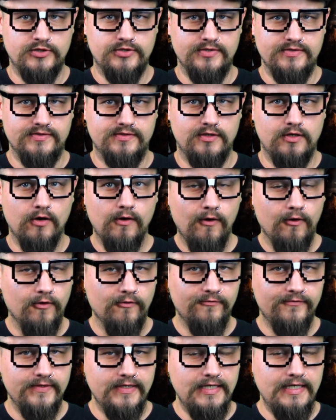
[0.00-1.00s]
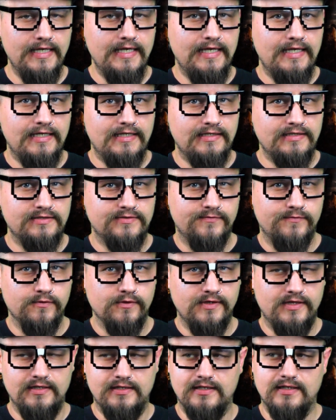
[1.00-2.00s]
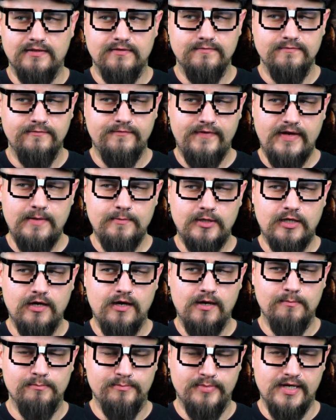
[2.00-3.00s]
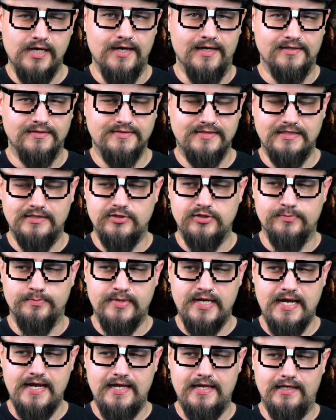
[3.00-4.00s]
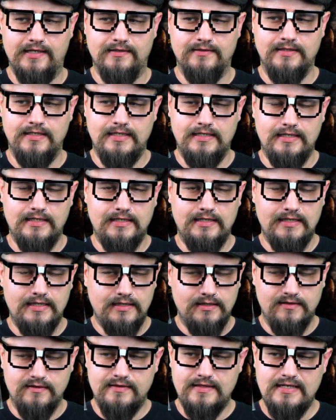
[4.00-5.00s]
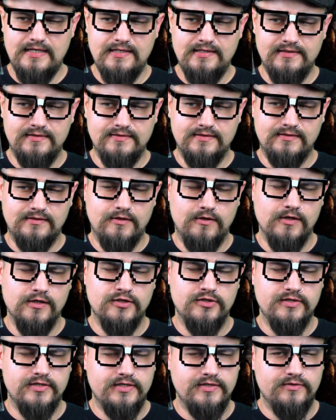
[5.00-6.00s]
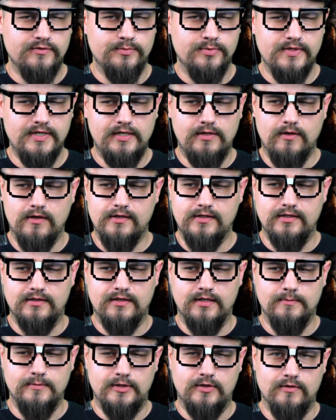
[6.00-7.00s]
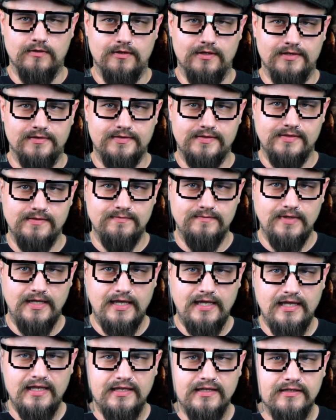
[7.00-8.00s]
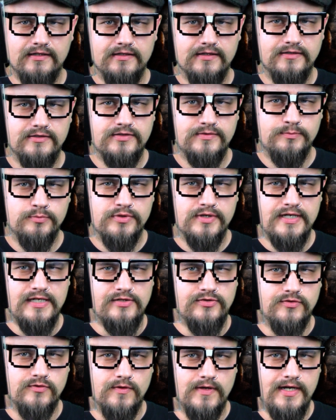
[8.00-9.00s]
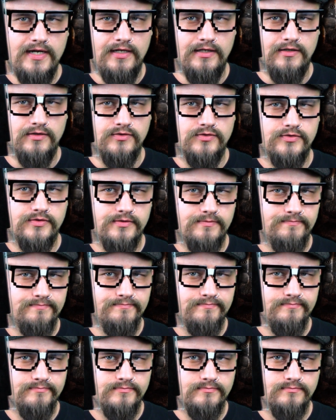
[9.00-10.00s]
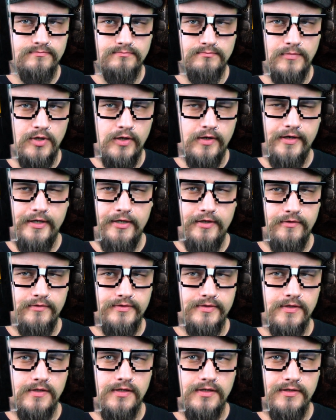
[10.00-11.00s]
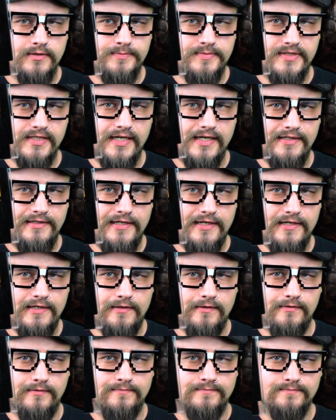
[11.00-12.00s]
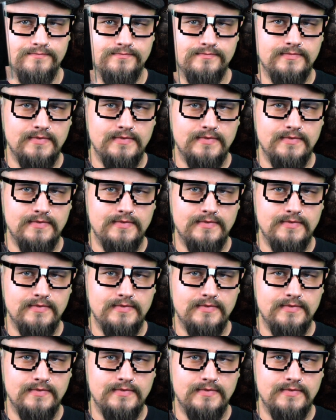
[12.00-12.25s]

which is golf, is for the Famicom box in Japan. These cartridges are pretty hard to come across, and they're just pretty strange. Mario's all upside down.